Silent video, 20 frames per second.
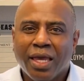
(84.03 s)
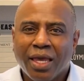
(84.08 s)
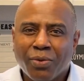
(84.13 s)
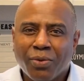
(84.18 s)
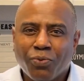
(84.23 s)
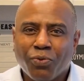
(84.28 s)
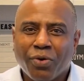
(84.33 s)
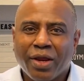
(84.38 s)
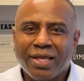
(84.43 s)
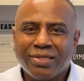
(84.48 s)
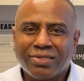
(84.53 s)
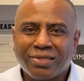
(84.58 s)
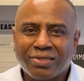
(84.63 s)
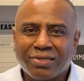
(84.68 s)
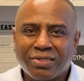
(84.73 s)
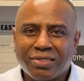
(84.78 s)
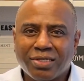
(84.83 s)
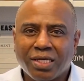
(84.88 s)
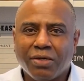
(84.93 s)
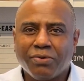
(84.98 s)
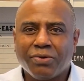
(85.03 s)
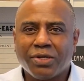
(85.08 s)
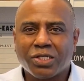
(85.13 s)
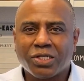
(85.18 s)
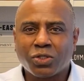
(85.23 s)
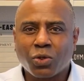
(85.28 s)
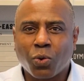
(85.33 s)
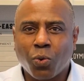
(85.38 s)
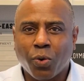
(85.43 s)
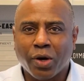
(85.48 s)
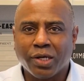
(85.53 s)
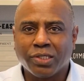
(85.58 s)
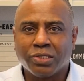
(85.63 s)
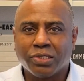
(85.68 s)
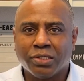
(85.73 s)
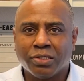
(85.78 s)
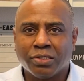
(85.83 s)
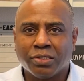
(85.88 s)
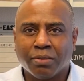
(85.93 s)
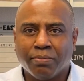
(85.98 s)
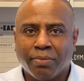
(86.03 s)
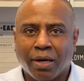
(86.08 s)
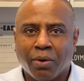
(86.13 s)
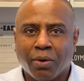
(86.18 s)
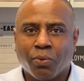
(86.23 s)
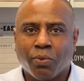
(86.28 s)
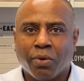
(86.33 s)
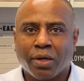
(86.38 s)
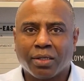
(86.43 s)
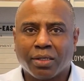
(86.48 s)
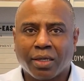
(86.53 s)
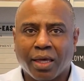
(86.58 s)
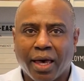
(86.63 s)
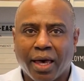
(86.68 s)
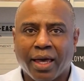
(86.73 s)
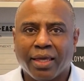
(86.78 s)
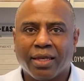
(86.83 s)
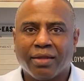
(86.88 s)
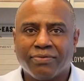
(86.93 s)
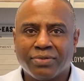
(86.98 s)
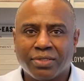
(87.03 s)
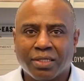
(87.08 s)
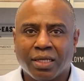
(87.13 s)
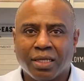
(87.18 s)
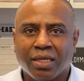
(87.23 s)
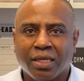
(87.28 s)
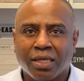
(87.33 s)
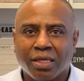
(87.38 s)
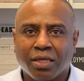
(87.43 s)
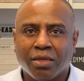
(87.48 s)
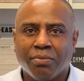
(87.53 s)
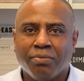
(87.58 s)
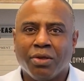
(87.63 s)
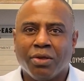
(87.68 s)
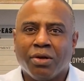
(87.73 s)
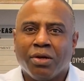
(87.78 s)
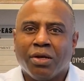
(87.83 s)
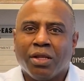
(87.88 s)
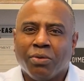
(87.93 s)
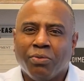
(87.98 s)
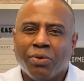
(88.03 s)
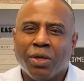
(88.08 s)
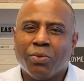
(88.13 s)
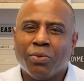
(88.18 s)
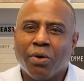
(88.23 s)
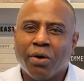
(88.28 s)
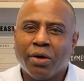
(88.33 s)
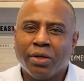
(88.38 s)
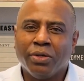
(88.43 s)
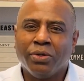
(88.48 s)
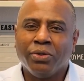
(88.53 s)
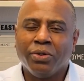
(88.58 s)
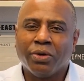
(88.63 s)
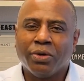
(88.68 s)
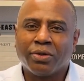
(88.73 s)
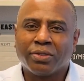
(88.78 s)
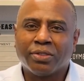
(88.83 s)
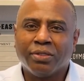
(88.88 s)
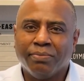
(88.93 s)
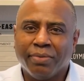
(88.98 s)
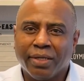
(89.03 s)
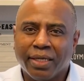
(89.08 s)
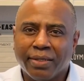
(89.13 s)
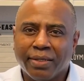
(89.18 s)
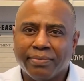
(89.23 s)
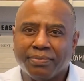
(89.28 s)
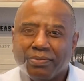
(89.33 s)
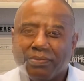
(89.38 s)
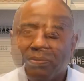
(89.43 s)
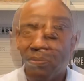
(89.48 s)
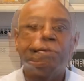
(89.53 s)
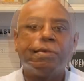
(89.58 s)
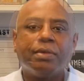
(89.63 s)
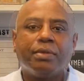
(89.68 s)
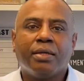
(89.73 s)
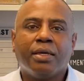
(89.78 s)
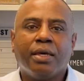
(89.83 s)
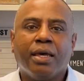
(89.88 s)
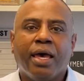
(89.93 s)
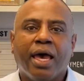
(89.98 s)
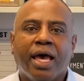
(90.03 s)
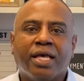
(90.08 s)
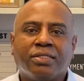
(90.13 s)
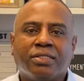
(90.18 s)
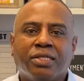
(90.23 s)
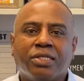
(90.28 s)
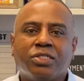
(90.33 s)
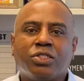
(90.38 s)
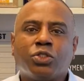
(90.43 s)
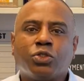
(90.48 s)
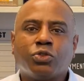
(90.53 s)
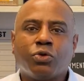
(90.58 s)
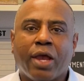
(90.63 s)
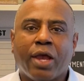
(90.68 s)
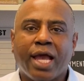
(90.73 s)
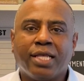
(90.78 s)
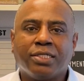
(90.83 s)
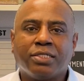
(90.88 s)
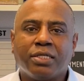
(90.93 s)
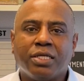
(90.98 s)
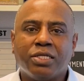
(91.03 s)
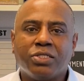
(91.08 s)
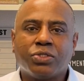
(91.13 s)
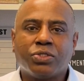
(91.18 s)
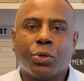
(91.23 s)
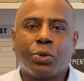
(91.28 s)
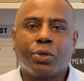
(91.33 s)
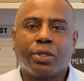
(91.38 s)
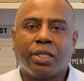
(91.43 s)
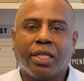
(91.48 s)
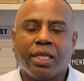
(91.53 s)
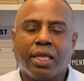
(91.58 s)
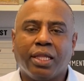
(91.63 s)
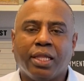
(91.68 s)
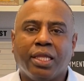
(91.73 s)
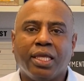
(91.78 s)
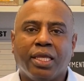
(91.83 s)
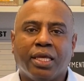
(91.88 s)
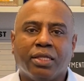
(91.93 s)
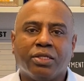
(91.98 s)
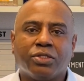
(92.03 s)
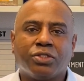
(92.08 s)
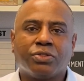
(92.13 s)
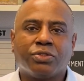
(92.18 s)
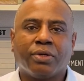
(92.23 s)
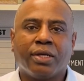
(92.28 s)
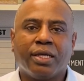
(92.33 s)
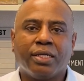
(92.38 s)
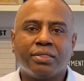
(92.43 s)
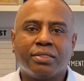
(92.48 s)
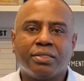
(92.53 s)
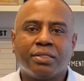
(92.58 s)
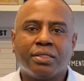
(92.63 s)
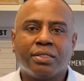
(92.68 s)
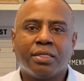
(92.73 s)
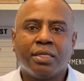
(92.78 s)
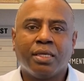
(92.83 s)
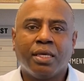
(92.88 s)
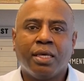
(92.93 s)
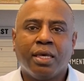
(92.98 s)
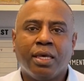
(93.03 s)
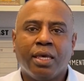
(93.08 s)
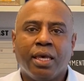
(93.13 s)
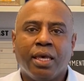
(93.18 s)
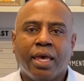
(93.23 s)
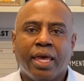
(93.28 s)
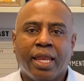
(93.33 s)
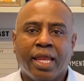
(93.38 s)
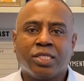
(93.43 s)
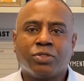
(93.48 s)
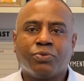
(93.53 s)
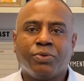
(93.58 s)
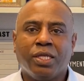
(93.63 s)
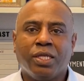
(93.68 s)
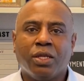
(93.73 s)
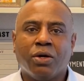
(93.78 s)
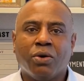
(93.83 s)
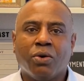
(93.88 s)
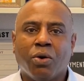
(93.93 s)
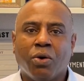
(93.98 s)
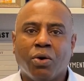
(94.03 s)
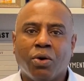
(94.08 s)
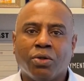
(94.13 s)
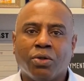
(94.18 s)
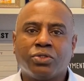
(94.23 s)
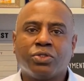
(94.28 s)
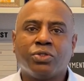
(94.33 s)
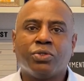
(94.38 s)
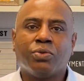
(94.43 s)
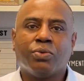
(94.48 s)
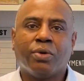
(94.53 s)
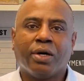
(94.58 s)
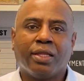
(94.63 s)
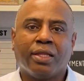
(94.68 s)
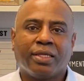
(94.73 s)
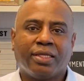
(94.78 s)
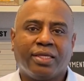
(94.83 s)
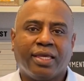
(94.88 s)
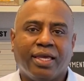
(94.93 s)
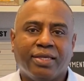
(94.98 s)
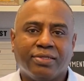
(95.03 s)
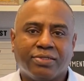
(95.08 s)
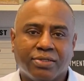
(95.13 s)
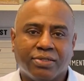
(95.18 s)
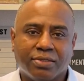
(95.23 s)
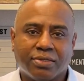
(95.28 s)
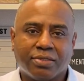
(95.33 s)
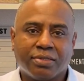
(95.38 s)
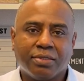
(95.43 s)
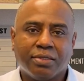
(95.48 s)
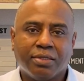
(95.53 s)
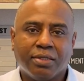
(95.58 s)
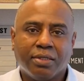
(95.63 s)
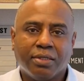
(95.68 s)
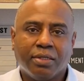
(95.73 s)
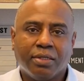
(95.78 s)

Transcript: It raises serious questions about what kind of city and community we want New York to be. As this tragedy so clearly illustrates, and as we know all too well at CASIS,